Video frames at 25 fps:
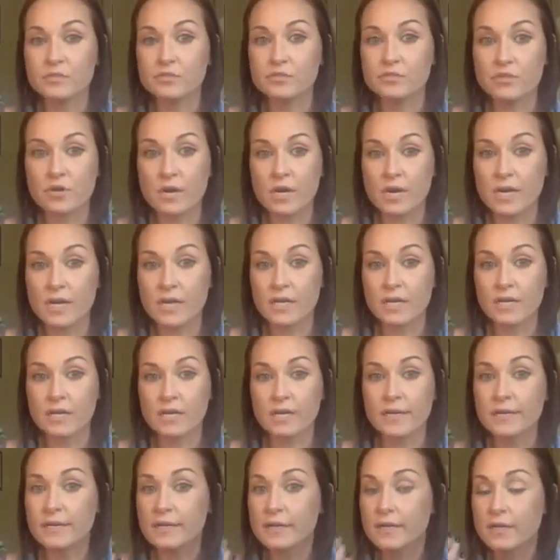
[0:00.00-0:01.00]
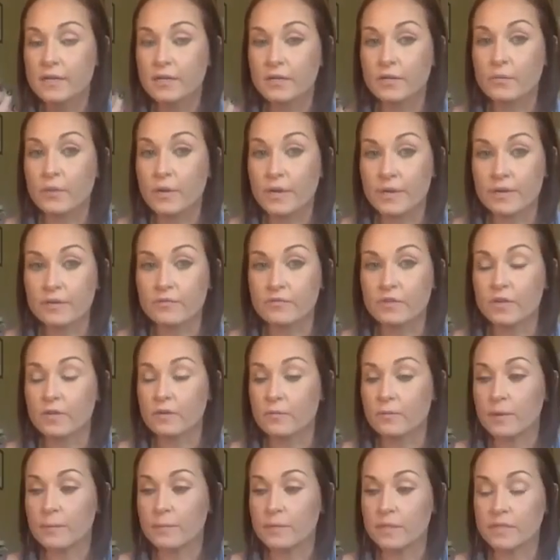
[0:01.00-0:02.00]
drying
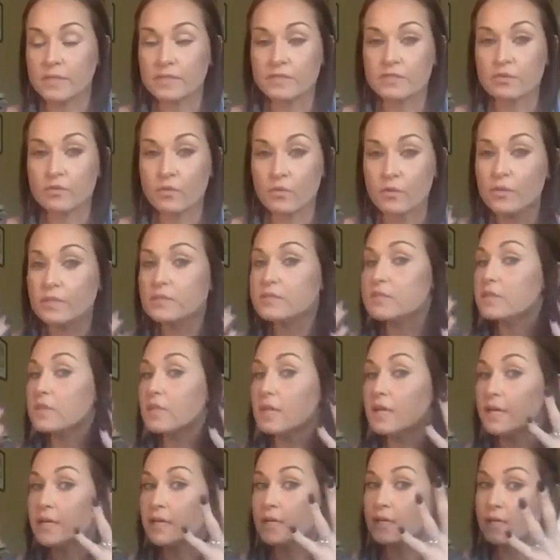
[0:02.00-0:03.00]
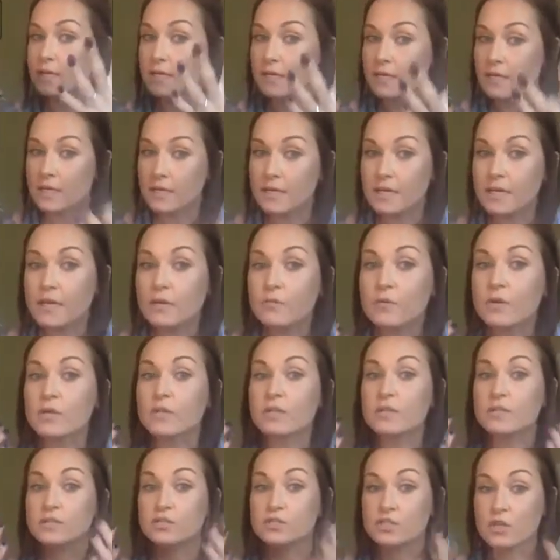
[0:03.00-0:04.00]
whatever. I mean, it's going to like get rid
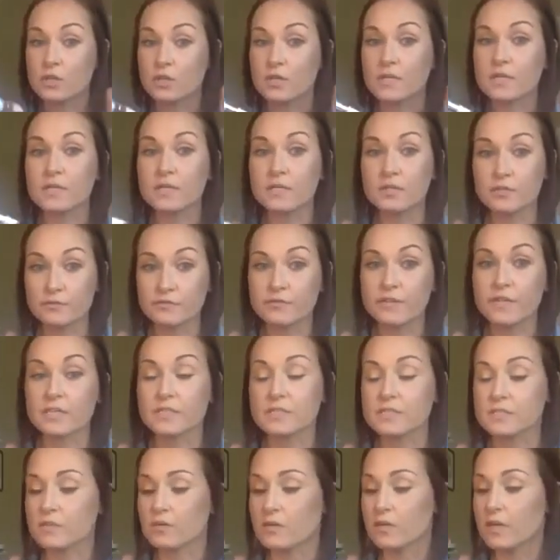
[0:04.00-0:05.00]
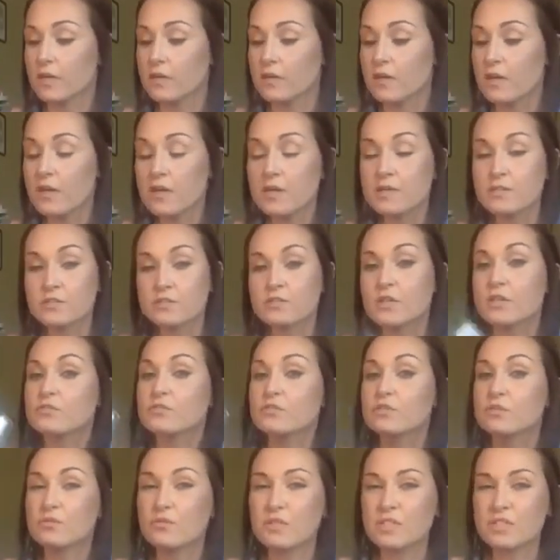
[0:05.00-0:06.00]
of the junk in your face, okay? So
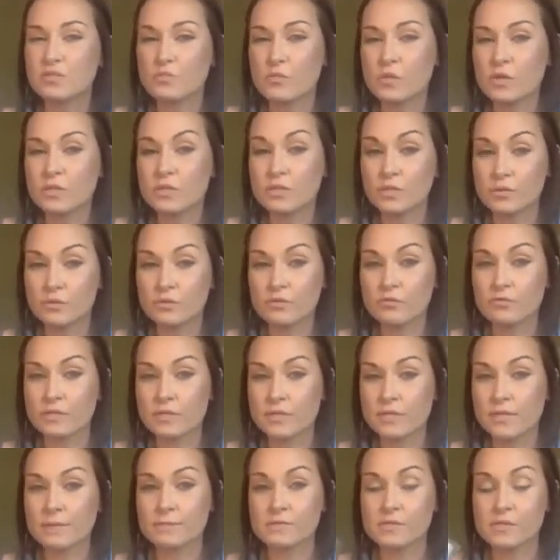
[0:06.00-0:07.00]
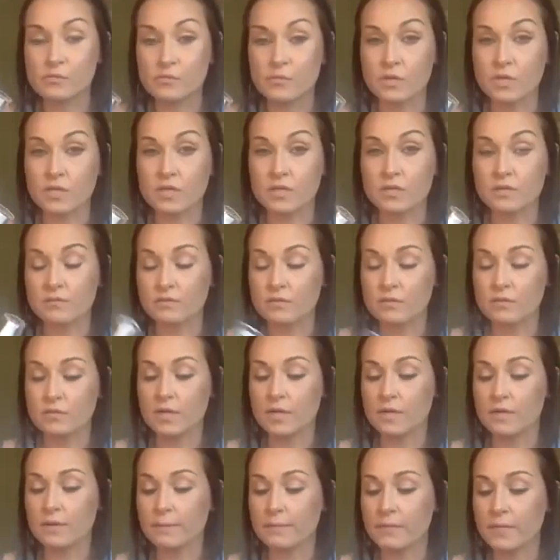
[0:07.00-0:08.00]
do this 1, 2, 3 times a week,
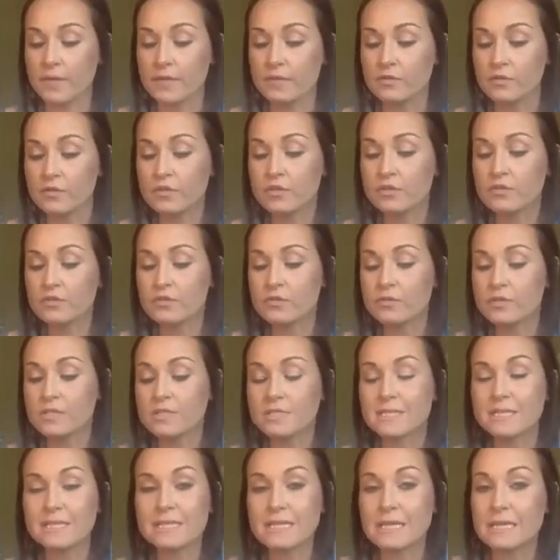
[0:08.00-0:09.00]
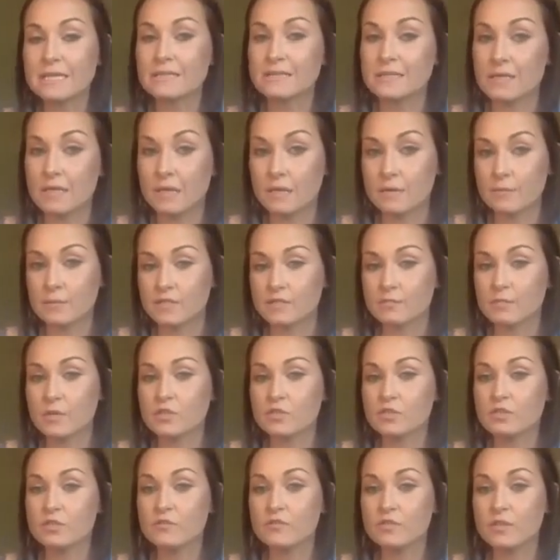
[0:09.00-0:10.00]
okay? And you can do this at nighttime,
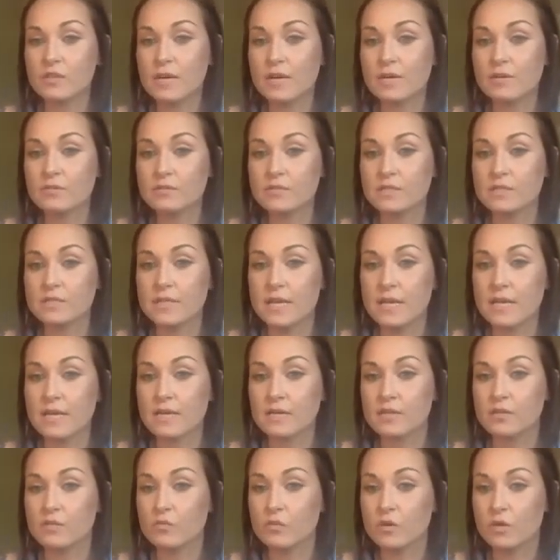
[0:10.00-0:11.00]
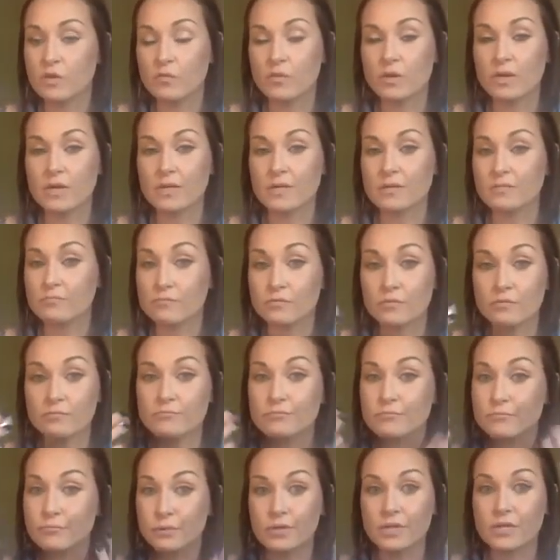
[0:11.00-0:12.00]
especially if you're out in the day, you want to wear it,
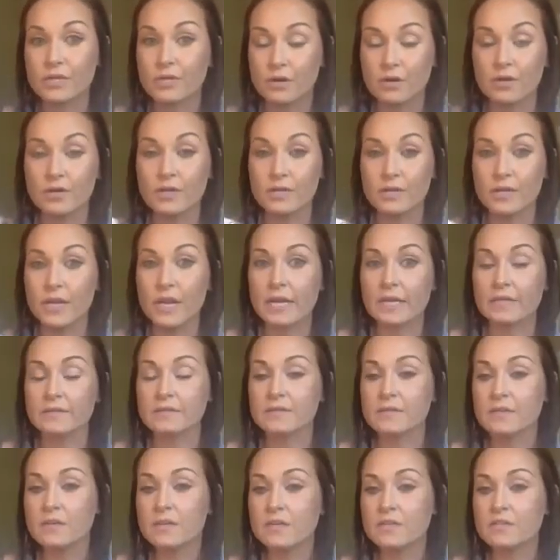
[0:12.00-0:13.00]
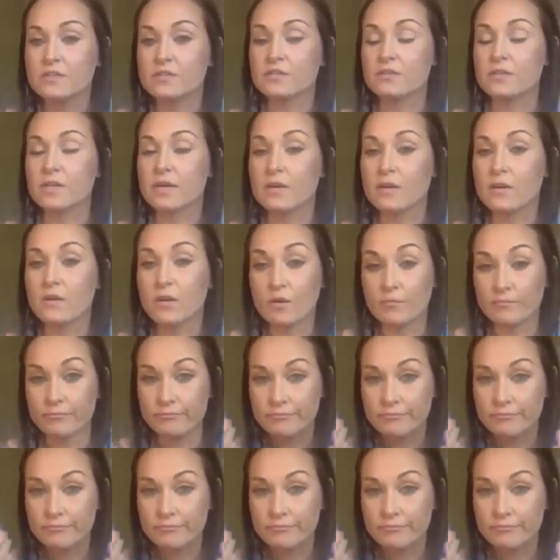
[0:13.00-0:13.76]
put it on at night so that